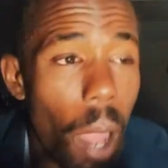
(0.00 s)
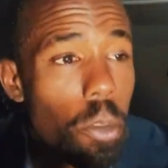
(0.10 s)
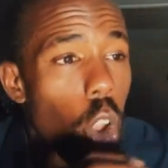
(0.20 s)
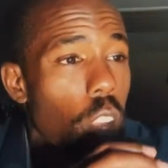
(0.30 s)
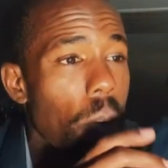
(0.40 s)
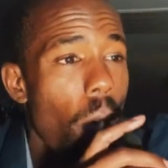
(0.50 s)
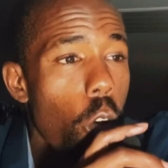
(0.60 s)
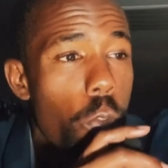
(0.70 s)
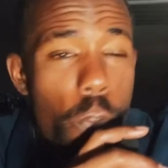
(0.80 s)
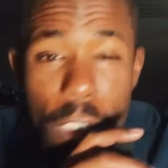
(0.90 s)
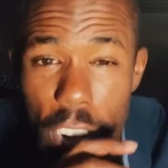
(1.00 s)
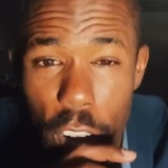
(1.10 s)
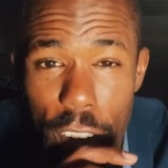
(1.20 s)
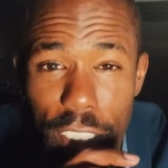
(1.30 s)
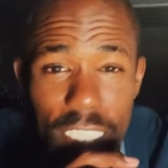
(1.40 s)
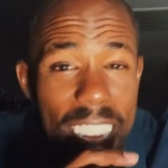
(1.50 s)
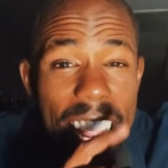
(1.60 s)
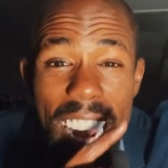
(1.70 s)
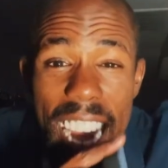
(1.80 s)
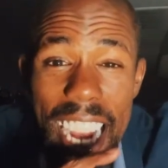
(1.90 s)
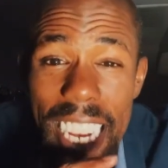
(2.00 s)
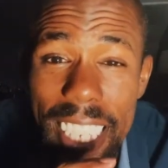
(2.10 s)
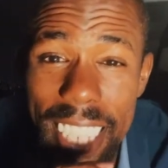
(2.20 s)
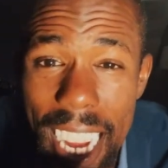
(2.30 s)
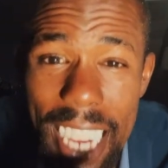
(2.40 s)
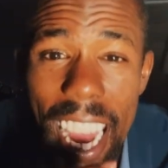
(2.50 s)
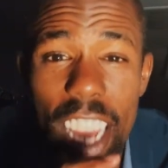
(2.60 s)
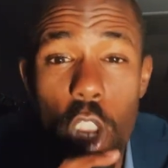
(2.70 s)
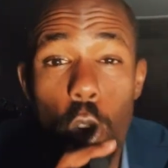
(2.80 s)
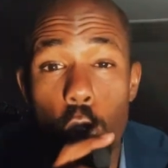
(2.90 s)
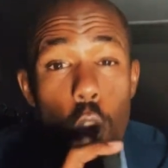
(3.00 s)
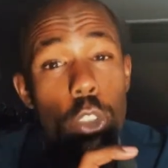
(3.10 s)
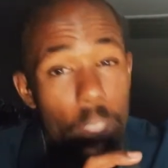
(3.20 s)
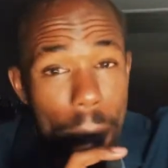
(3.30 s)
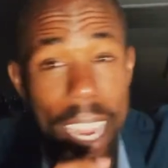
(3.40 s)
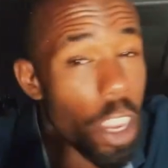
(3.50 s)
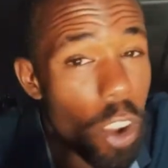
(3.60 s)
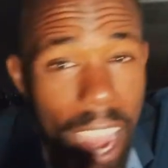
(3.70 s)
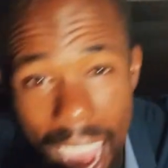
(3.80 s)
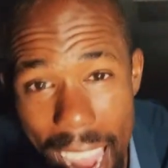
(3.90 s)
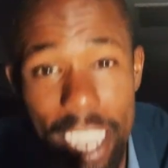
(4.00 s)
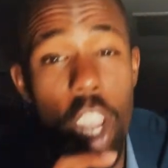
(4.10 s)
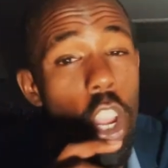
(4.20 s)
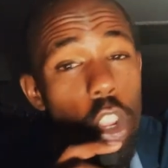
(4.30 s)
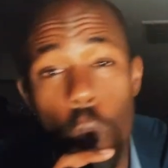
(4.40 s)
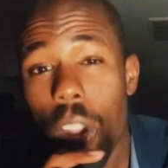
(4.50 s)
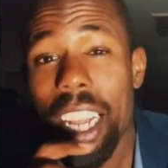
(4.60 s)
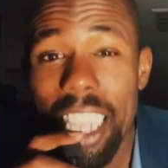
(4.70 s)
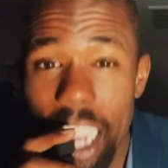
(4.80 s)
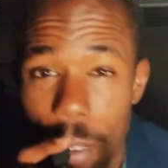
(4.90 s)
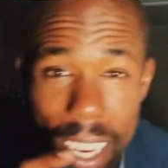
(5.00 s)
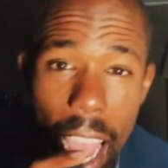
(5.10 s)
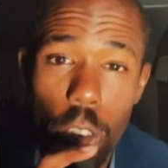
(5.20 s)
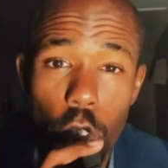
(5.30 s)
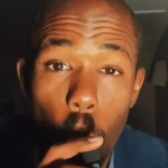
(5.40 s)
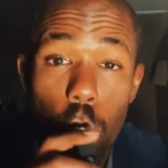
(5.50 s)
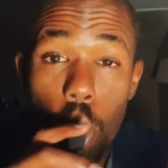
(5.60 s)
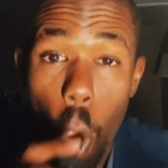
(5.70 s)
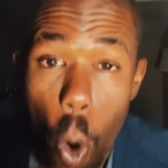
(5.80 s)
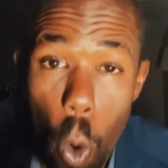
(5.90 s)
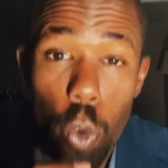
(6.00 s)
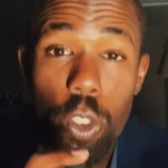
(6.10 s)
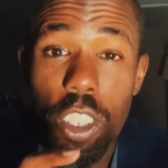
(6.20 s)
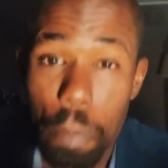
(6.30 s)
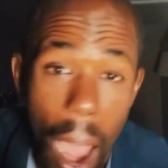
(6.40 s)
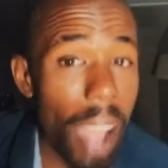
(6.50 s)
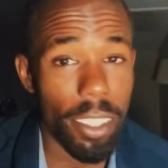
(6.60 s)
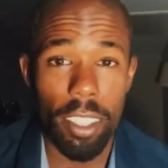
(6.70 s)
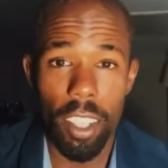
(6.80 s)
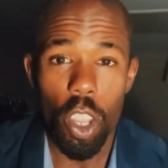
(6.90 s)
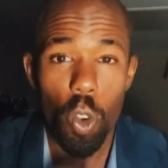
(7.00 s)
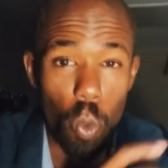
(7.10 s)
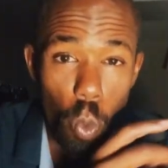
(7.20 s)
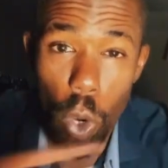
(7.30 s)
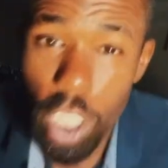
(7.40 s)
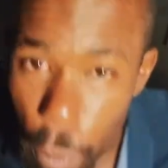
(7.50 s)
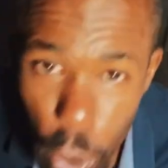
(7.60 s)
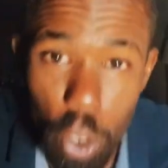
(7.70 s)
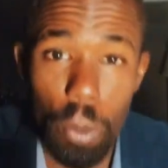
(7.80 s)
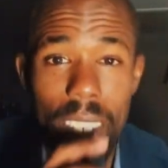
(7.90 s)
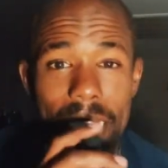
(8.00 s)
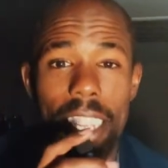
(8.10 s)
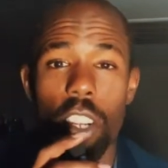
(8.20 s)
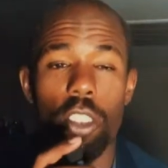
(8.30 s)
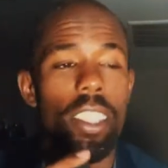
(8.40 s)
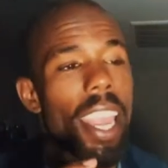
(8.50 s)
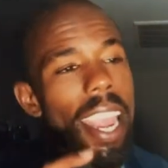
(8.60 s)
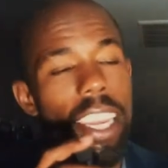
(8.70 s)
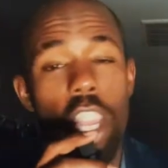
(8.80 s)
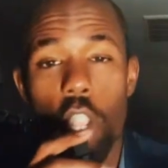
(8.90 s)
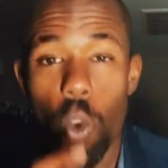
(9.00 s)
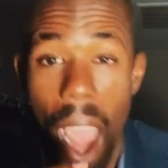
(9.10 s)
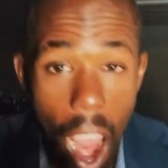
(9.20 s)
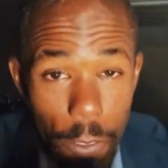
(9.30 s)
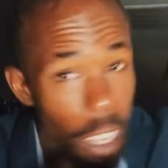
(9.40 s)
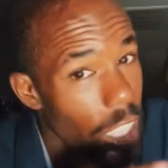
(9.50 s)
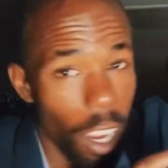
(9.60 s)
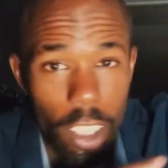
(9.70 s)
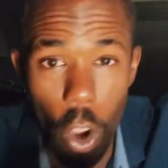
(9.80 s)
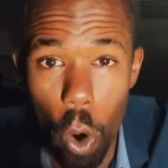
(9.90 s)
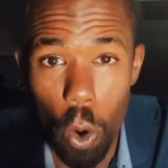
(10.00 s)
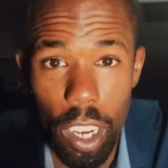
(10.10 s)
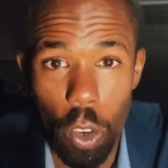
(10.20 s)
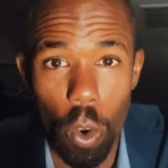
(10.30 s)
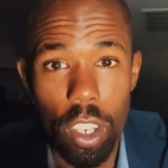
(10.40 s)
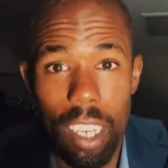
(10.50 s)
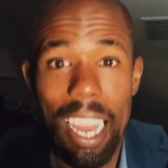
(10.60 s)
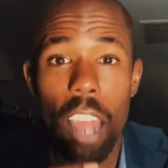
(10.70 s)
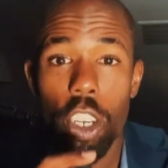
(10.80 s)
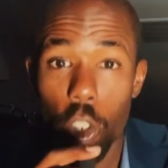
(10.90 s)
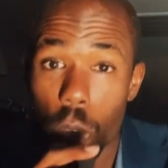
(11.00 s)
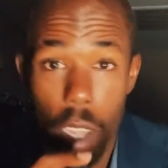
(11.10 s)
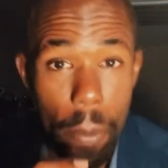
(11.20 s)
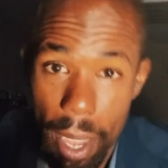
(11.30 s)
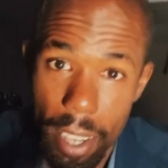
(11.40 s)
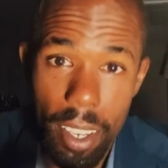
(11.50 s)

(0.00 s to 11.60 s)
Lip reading: I'm talking about fears, anything that you used to be in your head. You're clearing out those old spots. What's up, YouTube? This is Edos, and you have to clear out the old in order to allow the new to come in.